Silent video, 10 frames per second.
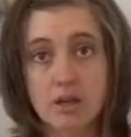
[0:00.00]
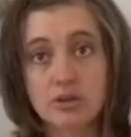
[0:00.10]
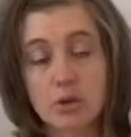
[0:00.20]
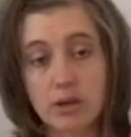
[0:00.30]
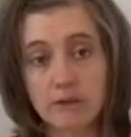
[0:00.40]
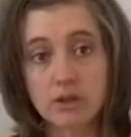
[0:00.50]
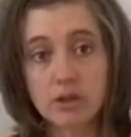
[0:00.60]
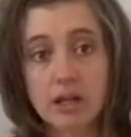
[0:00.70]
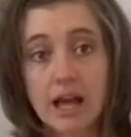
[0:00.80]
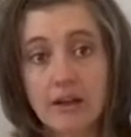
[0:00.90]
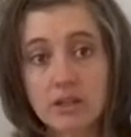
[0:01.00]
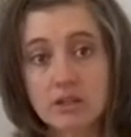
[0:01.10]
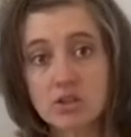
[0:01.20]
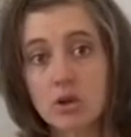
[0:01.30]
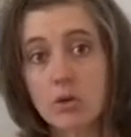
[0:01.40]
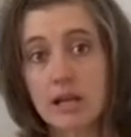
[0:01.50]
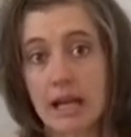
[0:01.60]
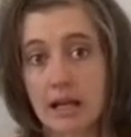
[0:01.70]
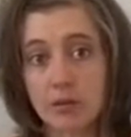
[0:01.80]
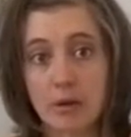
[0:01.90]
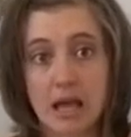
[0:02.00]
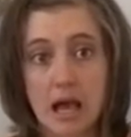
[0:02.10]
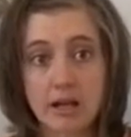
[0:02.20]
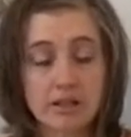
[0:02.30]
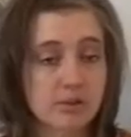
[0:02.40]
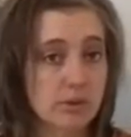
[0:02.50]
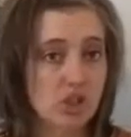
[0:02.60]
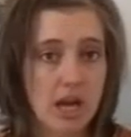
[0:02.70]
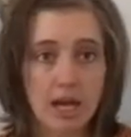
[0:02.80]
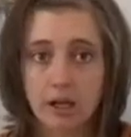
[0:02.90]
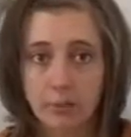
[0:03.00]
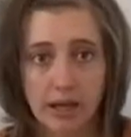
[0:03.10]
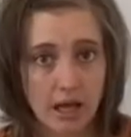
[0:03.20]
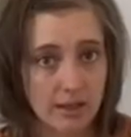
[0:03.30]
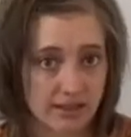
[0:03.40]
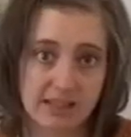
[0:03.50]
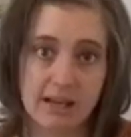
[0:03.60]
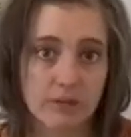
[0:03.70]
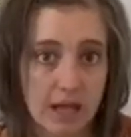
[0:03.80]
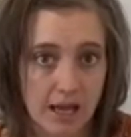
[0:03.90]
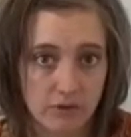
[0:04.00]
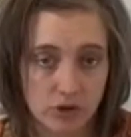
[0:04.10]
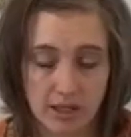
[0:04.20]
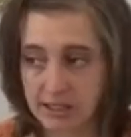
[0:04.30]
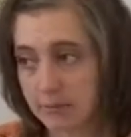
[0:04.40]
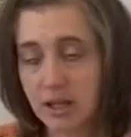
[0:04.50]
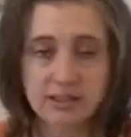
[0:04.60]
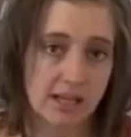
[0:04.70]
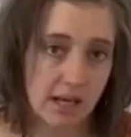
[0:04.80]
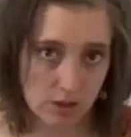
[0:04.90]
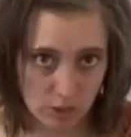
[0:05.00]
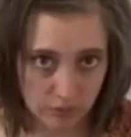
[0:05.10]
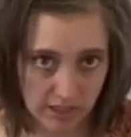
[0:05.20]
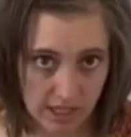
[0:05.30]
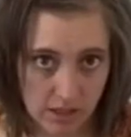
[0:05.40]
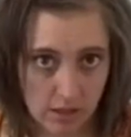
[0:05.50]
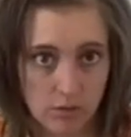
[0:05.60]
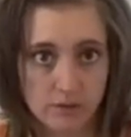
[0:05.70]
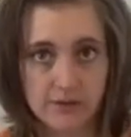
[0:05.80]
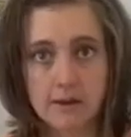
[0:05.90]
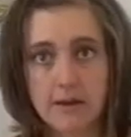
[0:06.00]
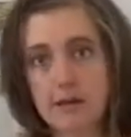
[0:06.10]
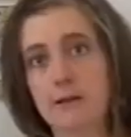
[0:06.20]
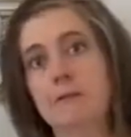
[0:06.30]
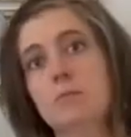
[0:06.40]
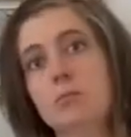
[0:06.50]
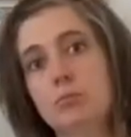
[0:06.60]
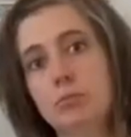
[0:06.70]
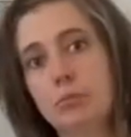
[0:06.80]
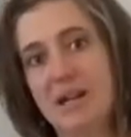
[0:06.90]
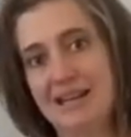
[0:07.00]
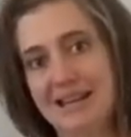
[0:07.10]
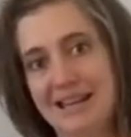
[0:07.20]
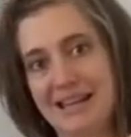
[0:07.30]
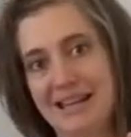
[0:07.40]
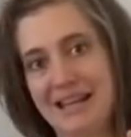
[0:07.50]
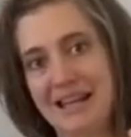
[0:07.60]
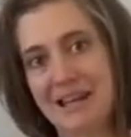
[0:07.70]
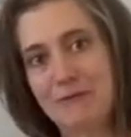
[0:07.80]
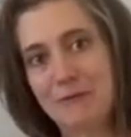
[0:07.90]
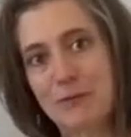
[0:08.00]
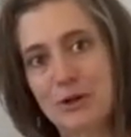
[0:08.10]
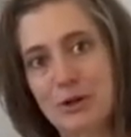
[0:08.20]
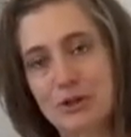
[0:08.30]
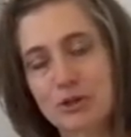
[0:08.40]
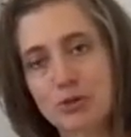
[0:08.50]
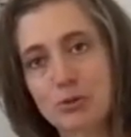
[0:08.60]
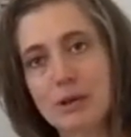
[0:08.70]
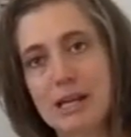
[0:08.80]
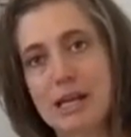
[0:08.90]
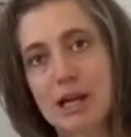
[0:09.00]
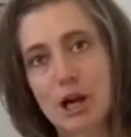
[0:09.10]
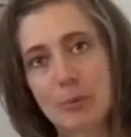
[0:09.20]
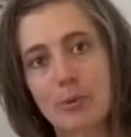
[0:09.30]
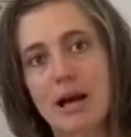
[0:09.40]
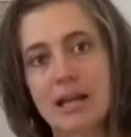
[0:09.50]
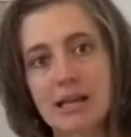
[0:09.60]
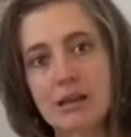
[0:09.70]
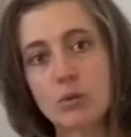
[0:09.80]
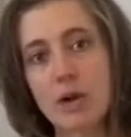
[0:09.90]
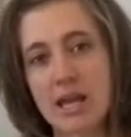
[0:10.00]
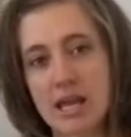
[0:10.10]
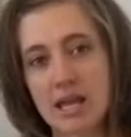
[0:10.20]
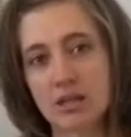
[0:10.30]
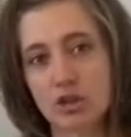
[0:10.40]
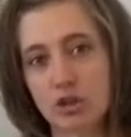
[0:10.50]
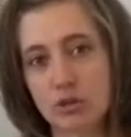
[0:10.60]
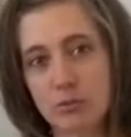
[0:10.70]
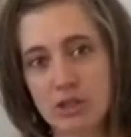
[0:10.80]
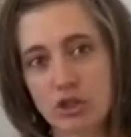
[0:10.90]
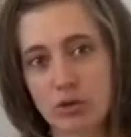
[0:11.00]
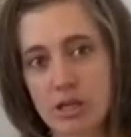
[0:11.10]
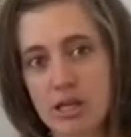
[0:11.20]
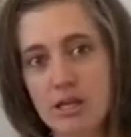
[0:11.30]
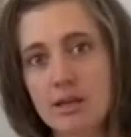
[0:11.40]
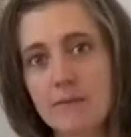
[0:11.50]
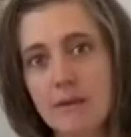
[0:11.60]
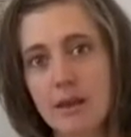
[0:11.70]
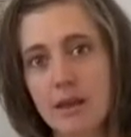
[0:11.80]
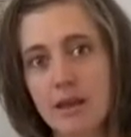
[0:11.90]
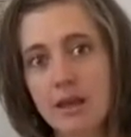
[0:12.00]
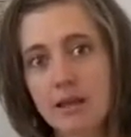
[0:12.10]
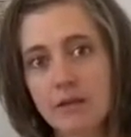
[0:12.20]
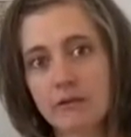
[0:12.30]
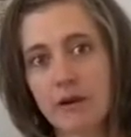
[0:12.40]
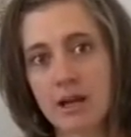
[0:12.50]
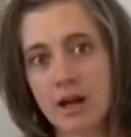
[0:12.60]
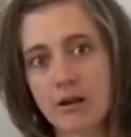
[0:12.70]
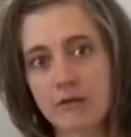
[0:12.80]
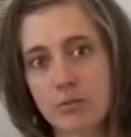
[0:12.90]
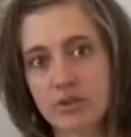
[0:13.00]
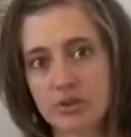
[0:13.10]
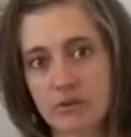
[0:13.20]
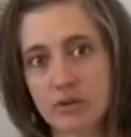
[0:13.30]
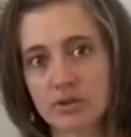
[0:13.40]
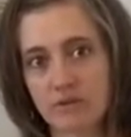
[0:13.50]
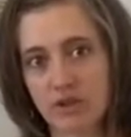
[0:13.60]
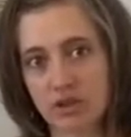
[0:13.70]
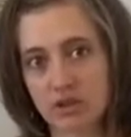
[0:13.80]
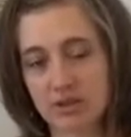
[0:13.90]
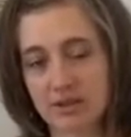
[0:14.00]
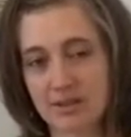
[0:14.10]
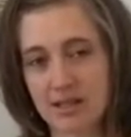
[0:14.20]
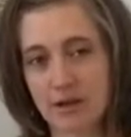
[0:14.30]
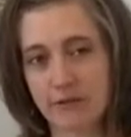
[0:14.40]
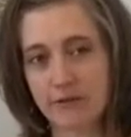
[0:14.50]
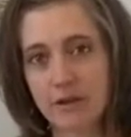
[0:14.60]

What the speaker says: So if you're having to go on antibiotics, which antibiotics save lives, you guys, I'm not saying don't take those, but if we're treating our body the way it should be treated, it can fight off most of those infections itself.